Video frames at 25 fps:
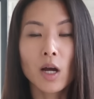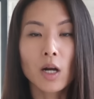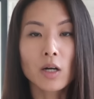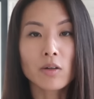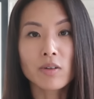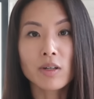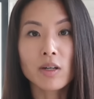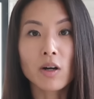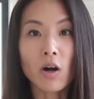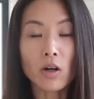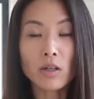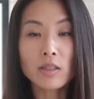
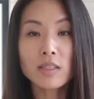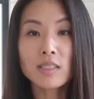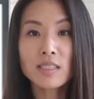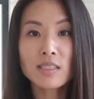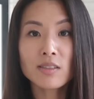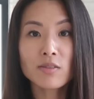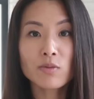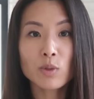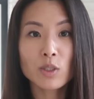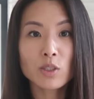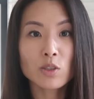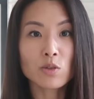Regardless
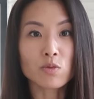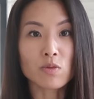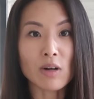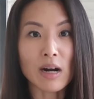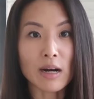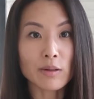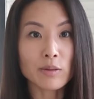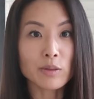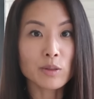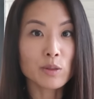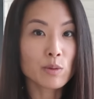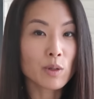of which
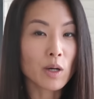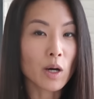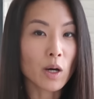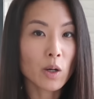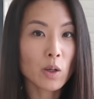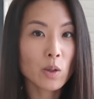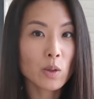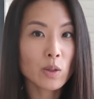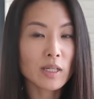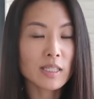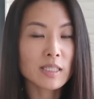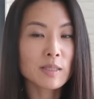route you
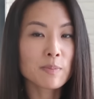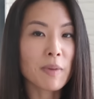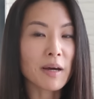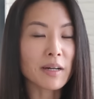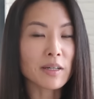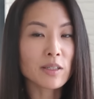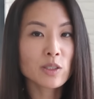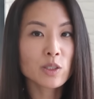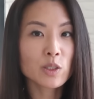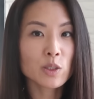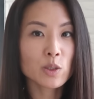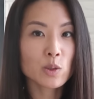go, it's
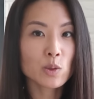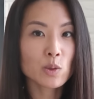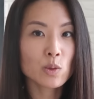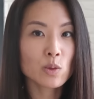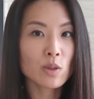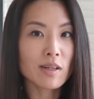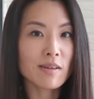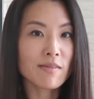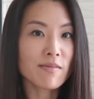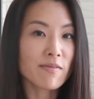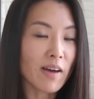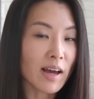better to
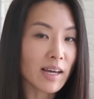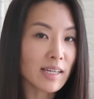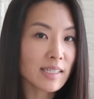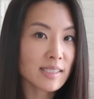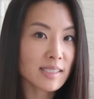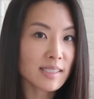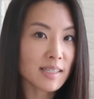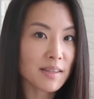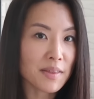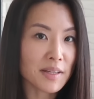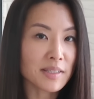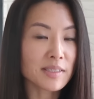
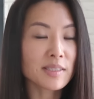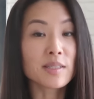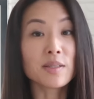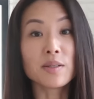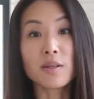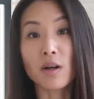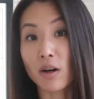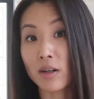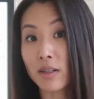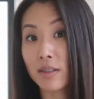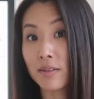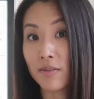invest than to
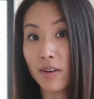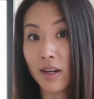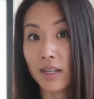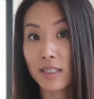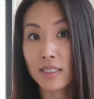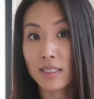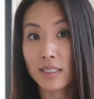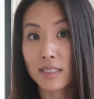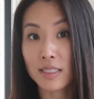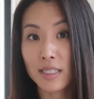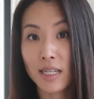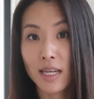not
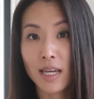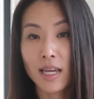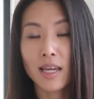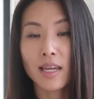invest.